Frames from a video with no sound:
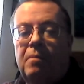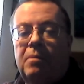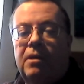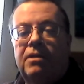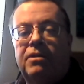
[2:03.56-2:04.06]

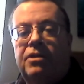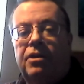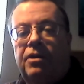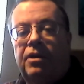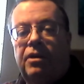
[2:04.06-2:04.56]
because
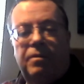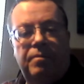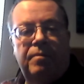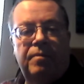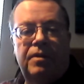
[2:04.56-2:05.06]
China
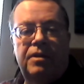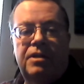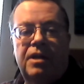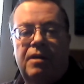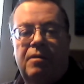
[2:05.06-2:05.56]
is
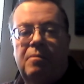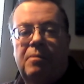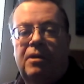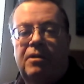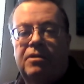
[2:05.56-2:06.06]
now a
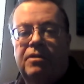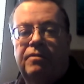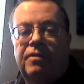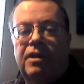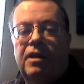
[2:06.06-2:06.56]
part of
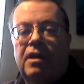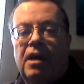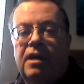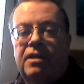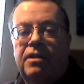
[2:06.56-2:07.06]
the
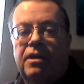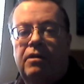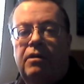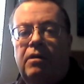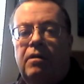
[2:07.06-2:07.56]

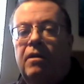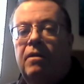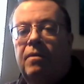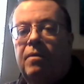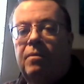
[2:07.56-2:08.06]
SDR,
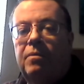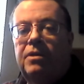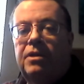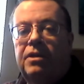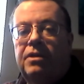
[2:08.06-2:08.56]

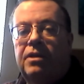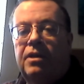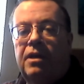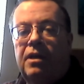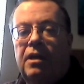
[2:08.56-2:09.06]
which is
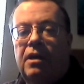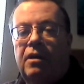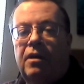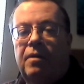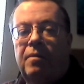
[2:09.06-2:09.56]

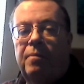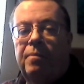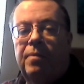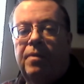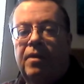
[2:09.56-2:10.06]
the
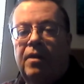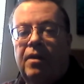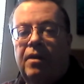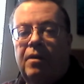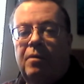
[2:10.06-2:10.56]

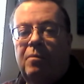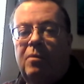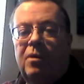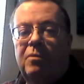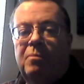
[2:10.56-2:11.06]

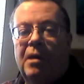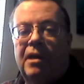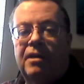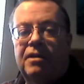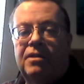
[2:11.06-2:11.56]
World
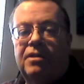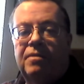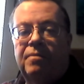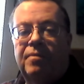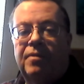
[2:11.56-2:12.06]
Bank's
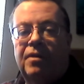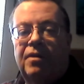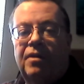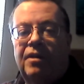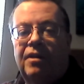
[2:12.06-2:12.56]

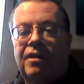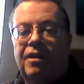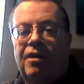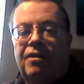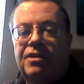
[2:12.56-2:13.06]

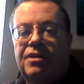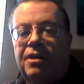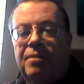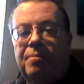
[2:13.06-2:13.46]
currency.